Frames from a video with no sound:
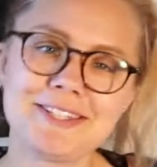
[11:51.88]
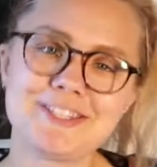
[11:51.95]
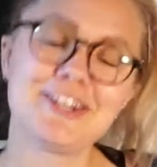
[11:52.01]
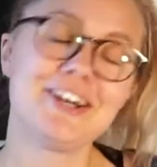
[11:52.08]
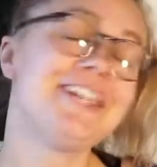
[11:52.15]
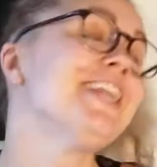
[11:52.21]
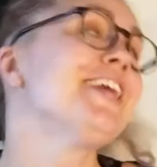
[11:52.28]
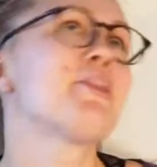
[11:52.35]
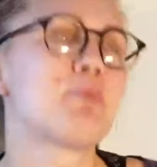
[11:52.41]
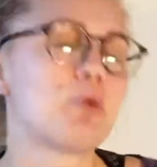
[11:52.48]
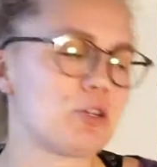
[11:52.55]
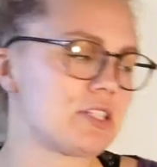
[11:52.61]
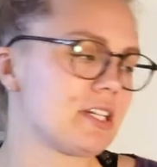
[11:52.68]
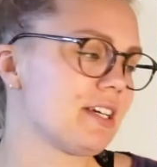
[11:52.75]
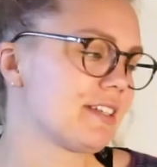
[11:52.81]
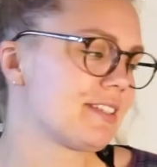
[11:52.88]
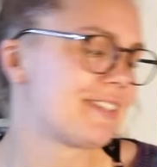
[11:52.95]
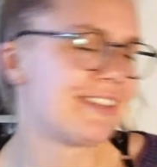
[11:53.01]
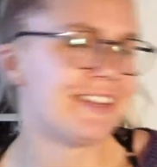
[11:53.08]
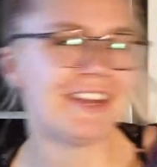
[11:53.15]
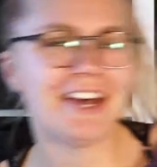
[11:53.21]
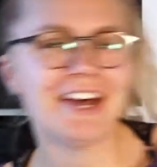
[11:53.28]
to start another project.
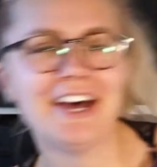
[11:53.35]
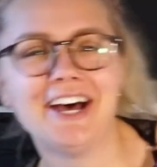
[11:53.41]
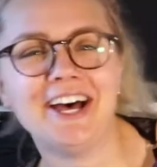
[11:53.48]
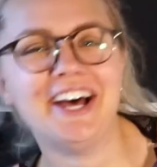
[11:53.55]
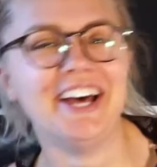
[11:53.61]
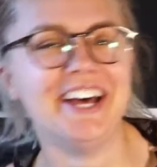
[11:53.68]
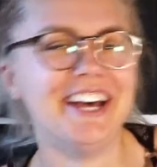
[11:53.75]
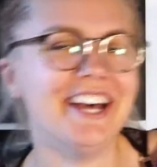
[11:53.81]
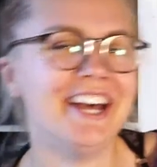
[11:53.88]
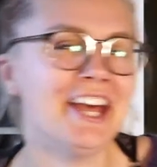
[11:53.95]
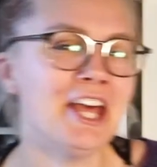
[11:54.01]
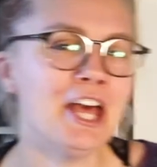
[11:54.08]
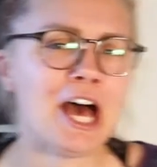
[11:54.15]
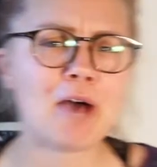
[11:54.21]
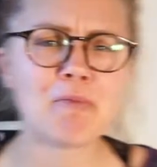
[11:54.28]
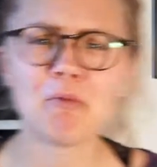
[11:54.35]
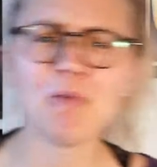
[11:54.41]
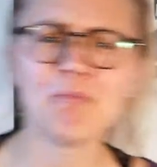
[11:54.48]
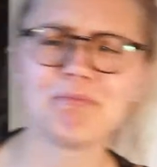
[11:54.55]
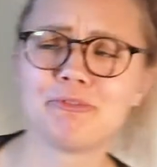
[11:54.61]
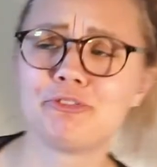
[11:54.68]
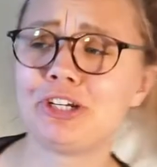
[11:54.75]
I'm
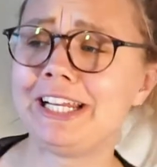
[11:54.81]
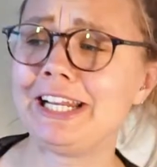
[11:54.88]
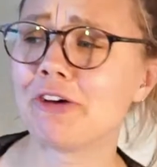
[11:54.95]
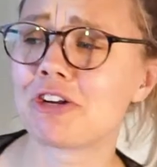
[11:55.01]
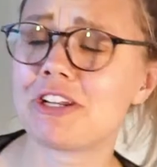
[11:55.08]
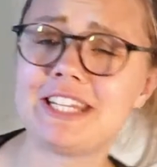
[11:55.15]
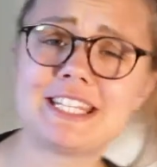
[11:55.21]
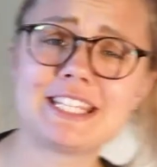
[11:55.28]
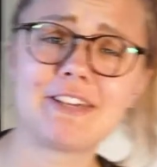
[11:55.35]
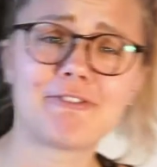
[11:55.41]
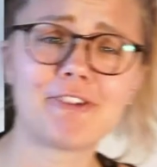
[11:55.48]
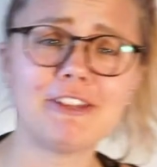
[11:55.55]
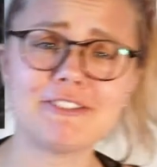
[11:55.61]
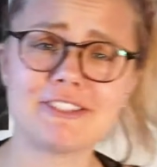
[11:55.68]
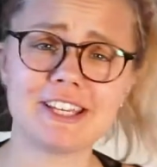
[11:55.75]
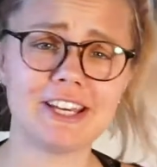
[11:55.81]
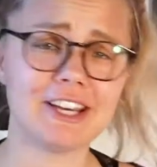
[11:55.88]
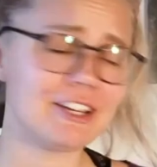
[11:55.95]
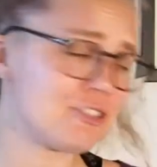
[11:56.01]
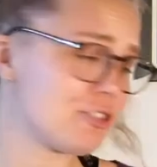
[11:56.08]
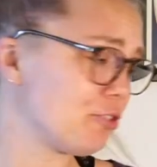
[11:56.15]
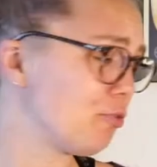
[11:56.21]
really on a knitting frenzy.
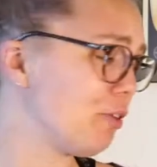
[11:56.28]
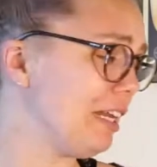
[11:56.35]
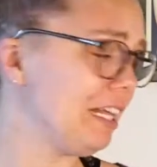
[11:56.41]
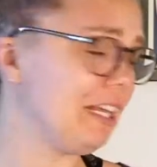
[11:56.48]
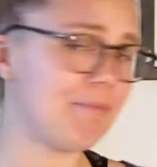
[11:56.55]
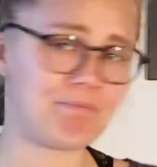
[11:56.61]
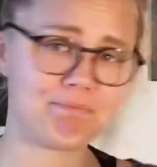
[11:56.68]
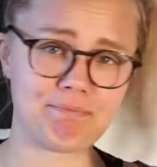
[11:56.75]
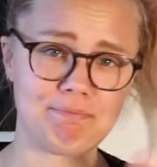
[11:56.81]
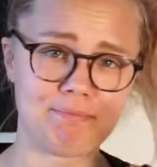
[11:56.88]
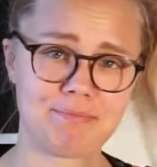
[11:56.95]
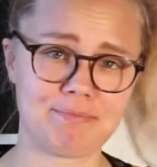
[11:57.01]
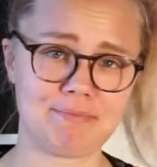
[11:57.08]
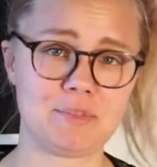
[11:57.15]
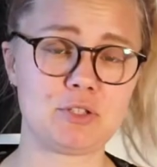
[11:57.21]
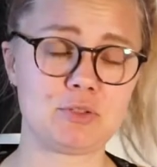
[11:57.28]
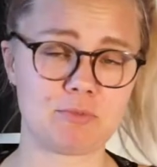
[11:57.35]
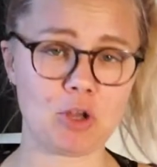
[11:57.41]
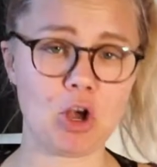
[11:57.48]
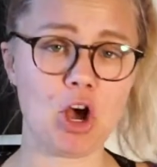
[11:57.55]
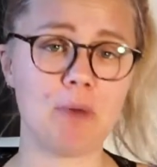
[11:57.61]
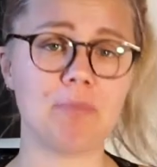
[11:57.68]
I should really
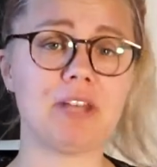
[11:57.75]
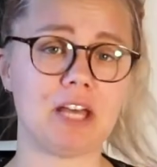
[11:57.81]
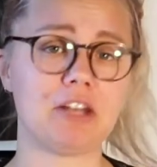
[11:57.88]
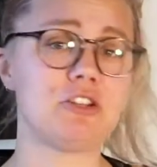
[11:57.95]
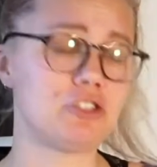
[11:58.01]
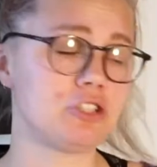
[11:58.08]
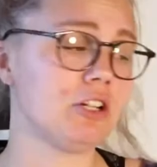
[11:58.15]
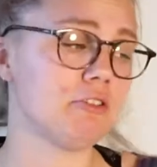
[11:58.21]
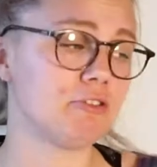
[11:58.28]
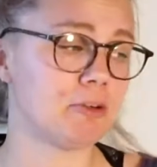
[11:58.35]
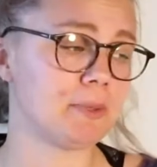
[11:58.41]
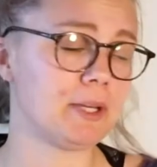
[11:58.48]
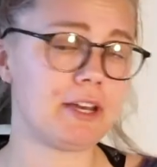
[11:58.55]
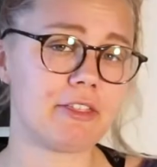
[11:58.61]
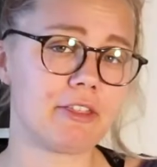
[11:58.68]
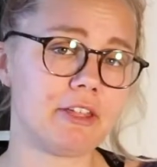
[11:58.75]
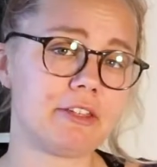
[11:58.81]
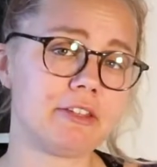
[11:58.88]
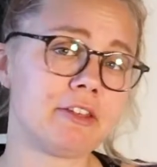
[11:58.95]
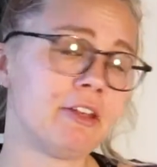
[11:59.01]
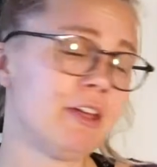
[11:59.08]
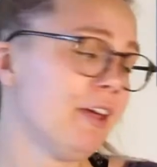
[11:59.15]
calm down and chill for a bit, I think.